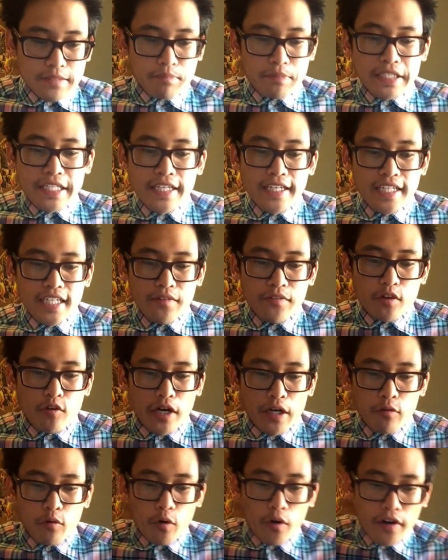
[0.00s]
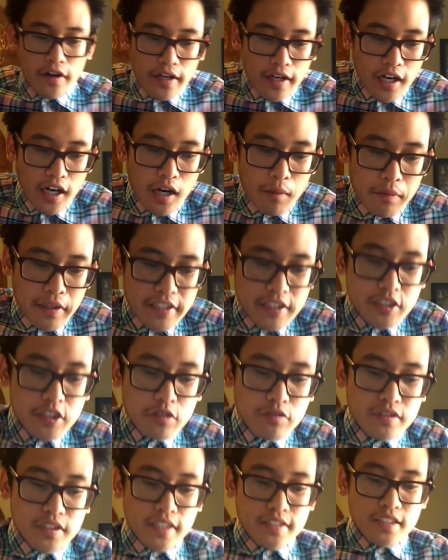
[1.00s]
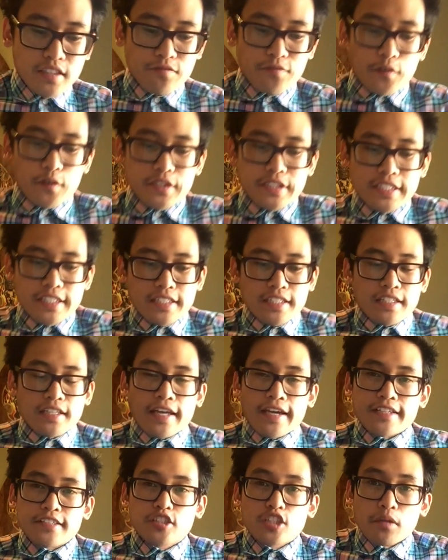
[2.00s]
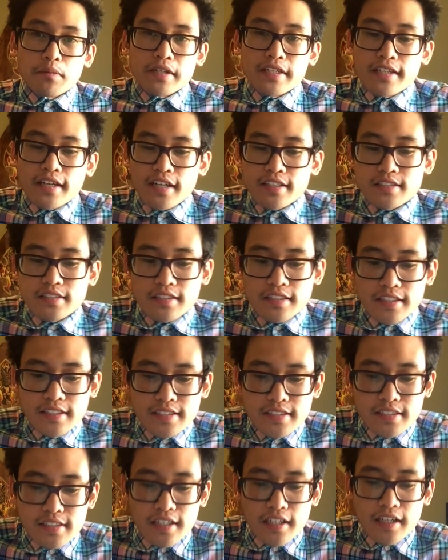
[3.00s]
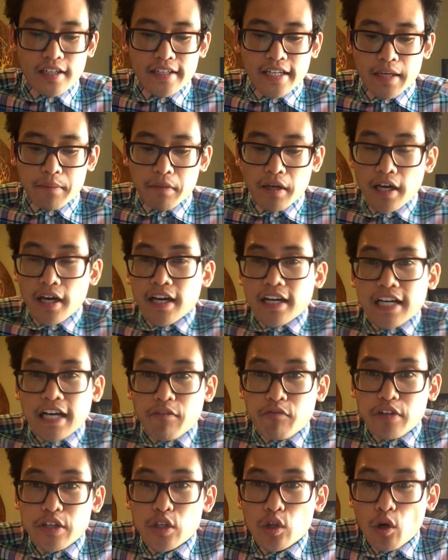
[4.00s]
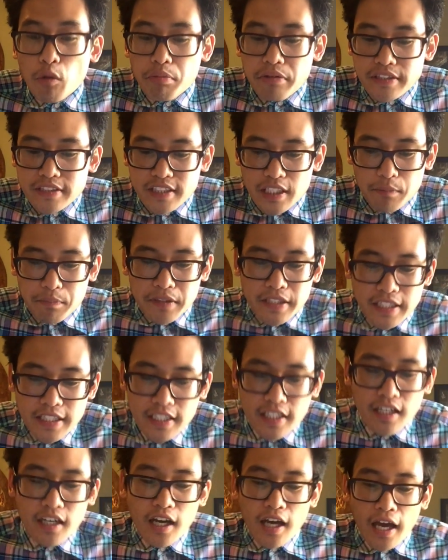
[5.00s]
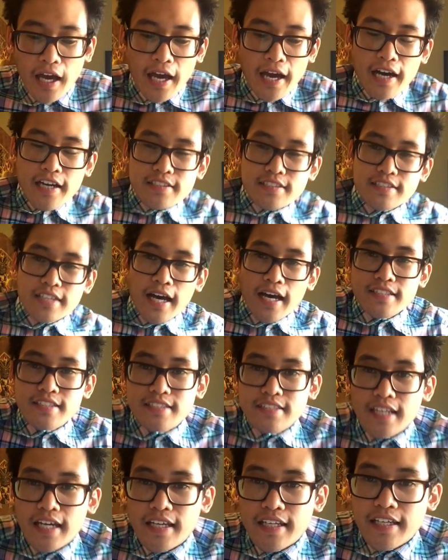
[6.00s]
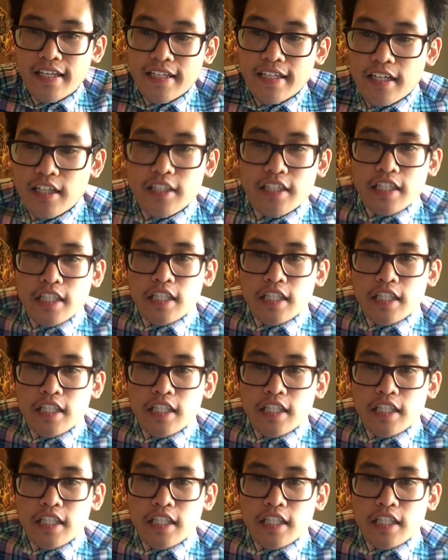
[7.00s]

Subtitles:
beginning of the Great War. In June 1914, a Serbian nationalist named Gavrilo Princip, he assassinated